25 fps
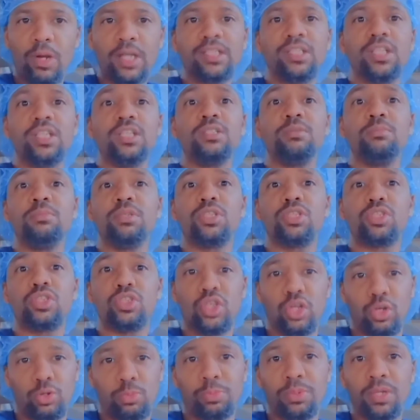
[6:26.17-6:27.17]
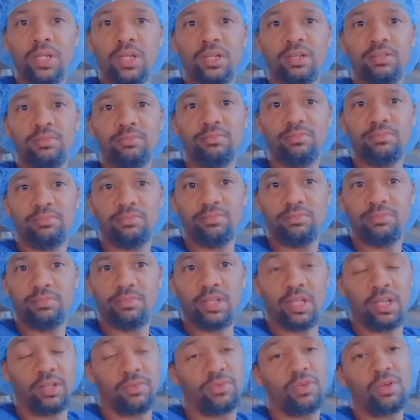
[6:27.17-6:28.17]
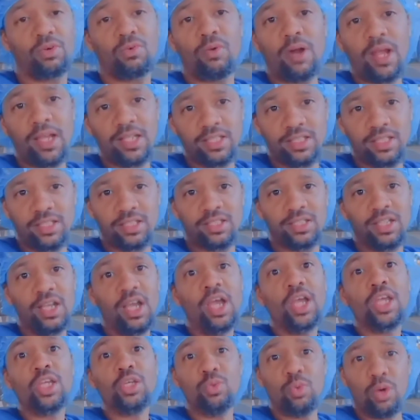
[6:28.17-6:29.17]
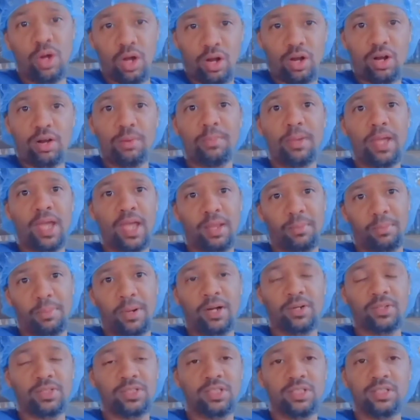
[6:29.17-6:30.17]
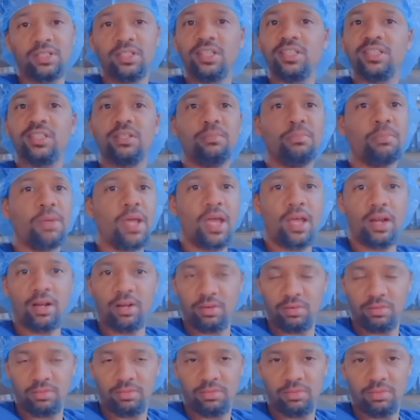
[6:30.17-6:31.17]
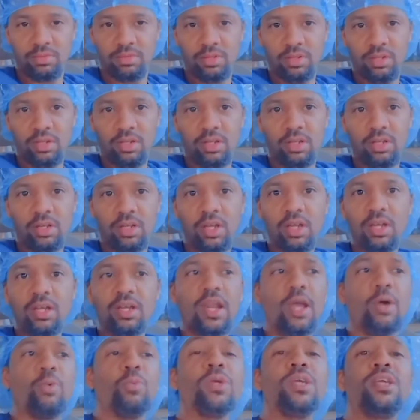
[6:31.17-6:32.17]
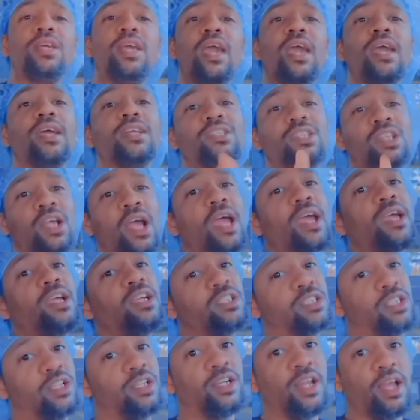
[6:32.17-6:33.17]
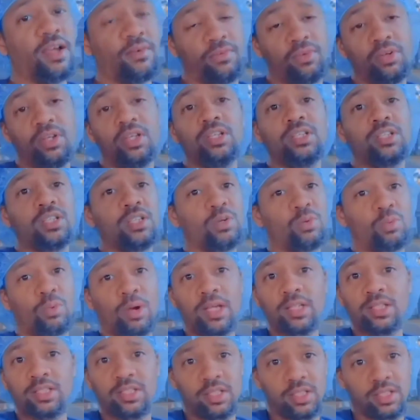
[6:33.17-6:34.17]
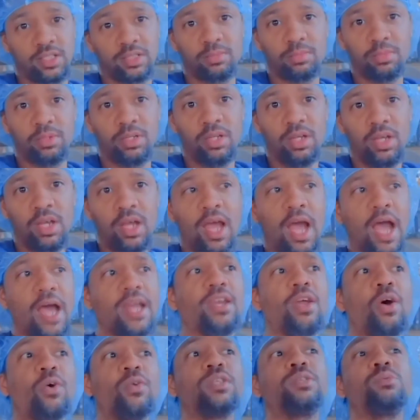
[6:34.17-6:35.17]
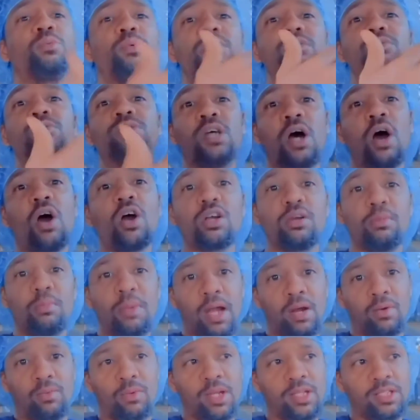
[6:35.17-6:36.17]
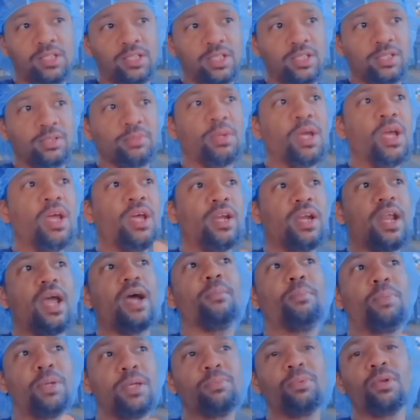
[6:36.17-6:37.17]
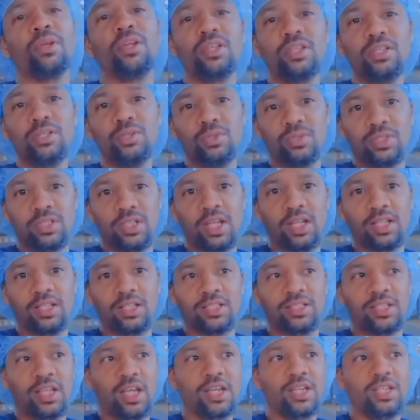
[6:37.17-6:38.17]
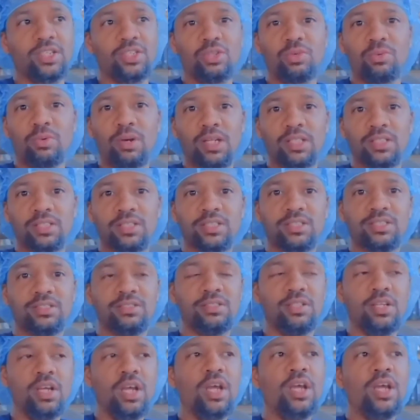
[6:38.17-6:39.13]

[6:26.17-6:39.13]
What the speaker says: Racism is stupid. And if you're racist, you are a bad person. Doesn't matter. Now, we can't change the definition of racism. I notice when you talk about racism, now people are using that to say that you're racist.